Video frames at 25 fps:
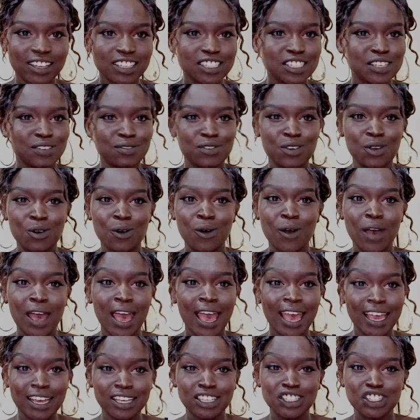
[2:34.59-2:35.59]
That's if your
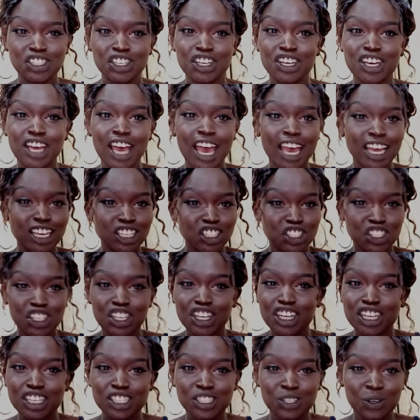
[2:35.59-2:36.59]

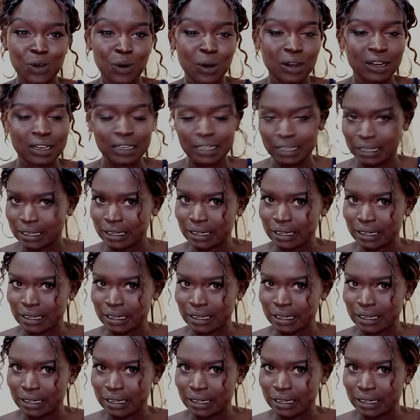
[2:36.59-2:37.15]
hygiene is on